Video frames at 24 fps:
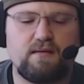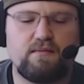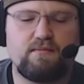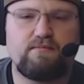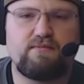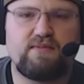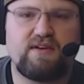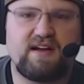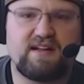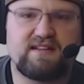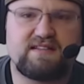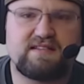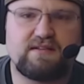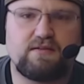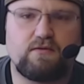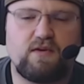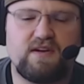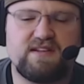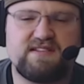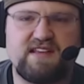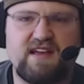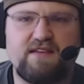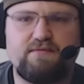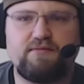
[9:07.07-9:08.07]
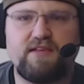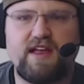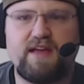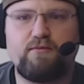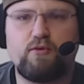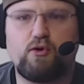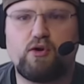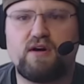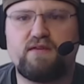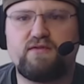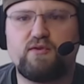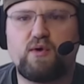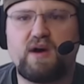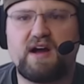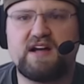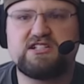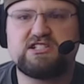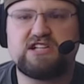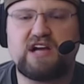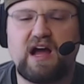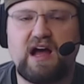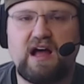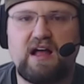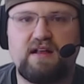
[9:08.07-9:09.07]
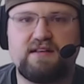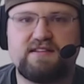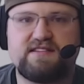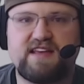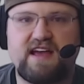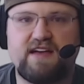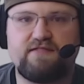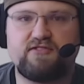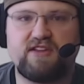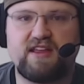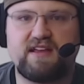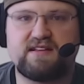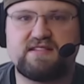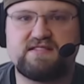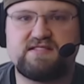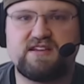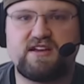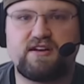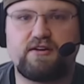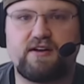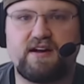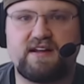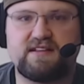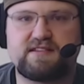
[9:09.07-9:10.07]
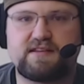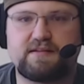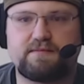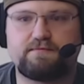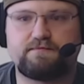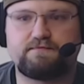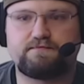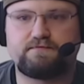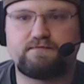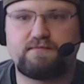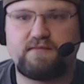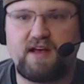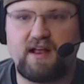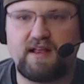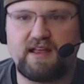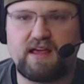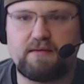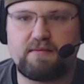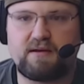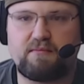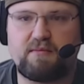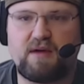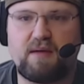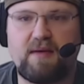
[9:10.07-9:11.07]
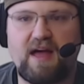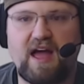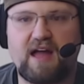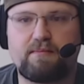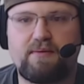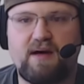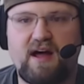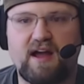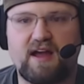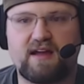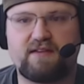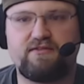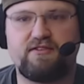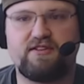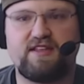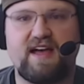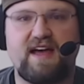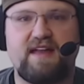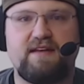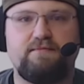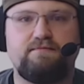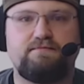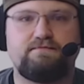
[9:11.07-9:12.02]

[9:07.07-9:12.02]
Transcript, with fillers: But once I've played more Overwatch, I'll definitely consider it. I'll keep it in my back pocket for then.